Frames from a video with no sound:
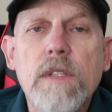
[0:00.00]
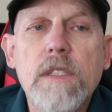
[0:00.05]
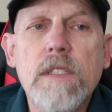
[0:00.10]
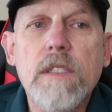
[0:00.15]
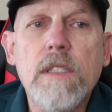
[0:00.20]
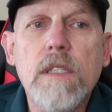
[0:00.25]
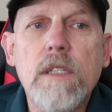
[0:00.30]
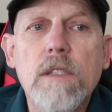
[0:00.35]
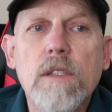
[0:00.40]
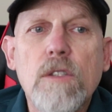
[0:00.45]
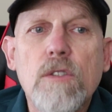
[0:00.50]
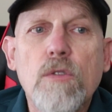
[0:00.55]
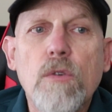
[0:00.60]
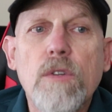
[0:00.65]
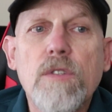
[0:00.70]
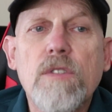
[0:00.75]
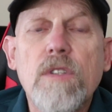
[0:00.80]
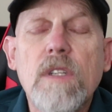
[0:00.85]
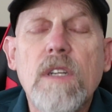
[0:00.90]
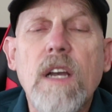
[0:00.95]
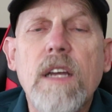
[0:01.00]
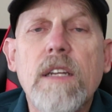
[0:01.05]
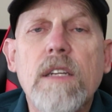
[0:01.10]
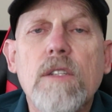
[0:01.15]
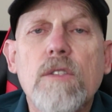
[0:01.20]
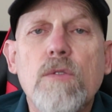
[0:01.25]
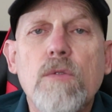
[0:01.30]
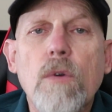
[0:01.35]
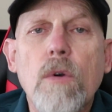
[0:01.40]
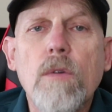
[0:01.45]
that the joystick kind of
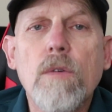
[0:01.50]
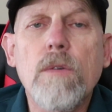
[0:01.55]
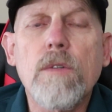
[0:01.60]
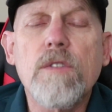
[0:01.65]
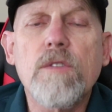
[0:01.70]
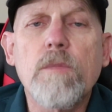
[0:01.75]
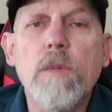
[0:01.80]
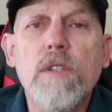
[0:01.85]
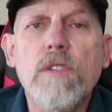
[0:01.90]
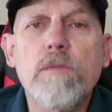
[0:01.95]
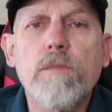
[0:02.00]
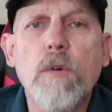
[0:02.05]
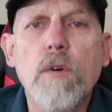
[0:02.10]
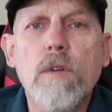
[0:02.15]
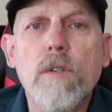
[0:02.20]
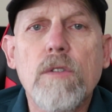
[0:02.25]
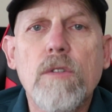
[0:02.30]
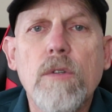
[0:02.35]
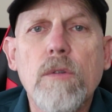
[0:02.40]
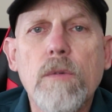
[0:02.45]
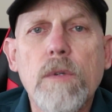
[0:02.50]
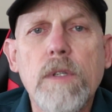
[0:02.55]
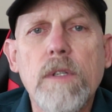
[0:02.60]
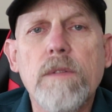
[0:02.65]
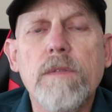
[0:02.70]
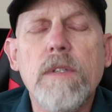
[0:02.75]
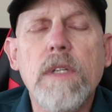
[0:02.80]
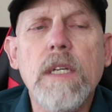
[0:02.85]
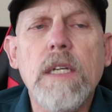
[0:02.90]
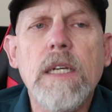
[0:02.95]
controller is much more
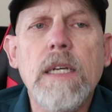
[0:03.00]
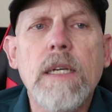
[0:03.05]
intuitive.